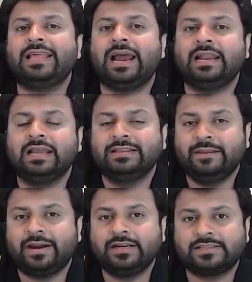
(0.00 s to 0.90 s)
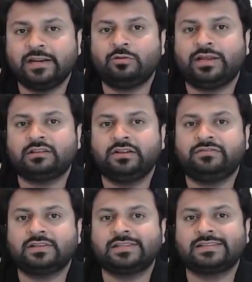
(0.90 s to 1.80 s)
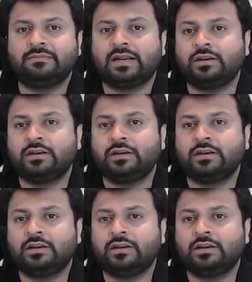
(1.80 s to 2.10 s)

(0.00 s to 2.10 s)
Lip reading: that they might send you by 31st December